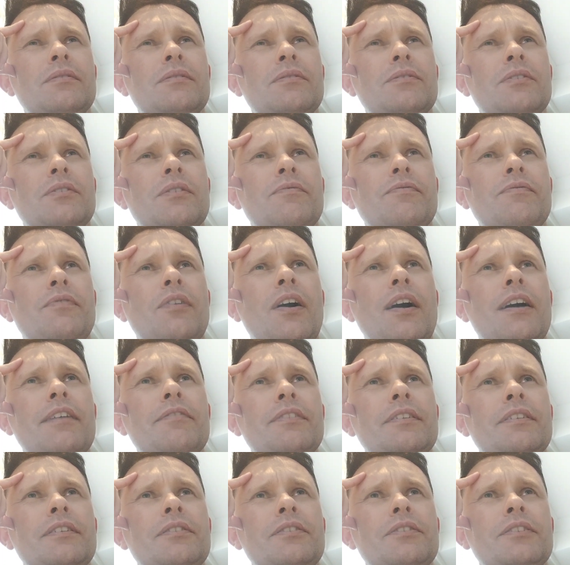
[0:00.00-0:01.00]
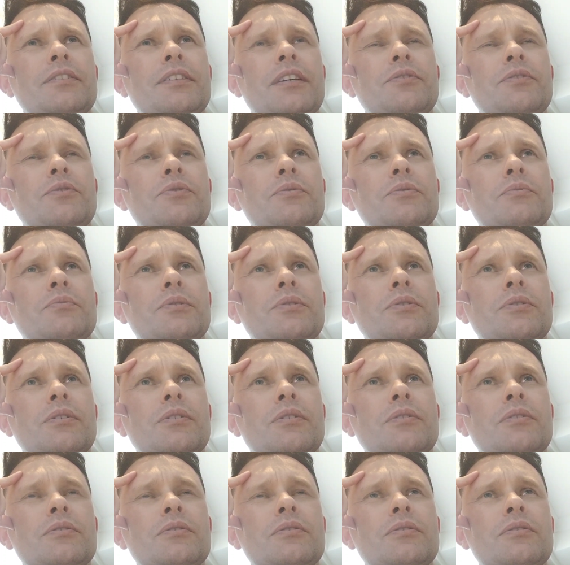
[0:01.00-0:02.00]
So five then, because you had two
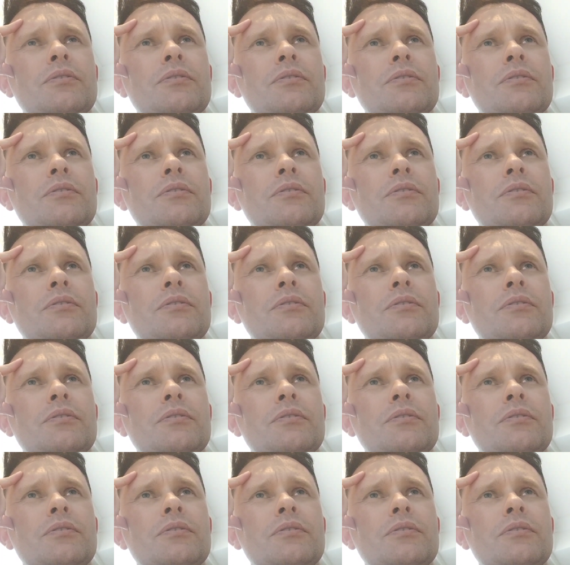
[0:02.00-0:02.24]
returns.